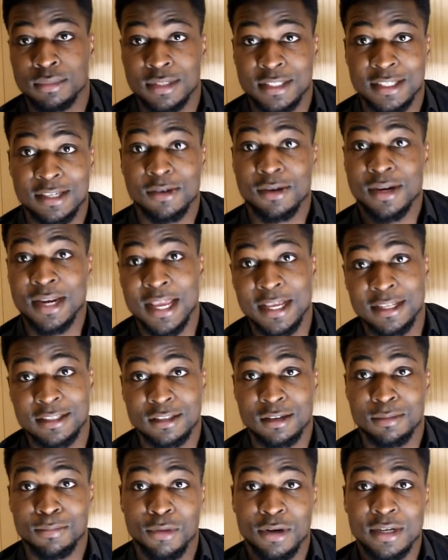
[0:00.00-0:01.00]
till
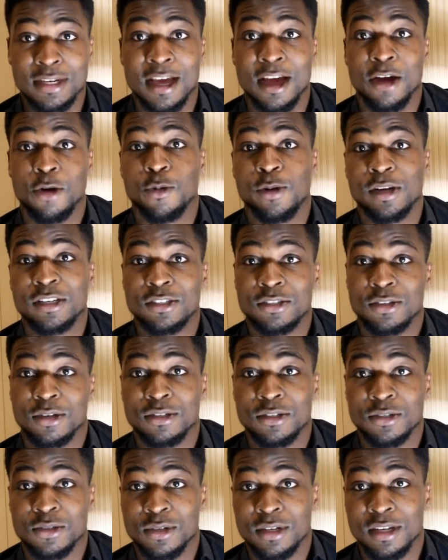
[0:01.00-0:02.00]
late, but there are
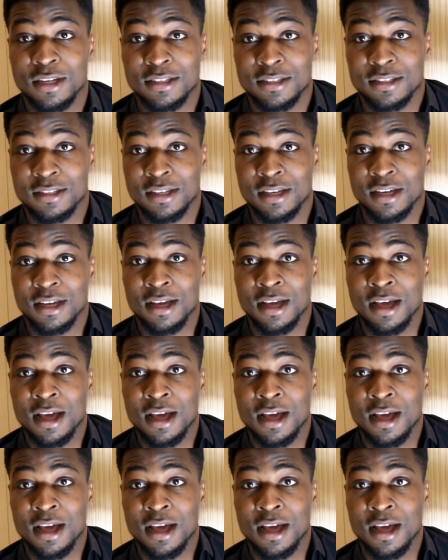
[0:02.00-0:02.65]
questions to this.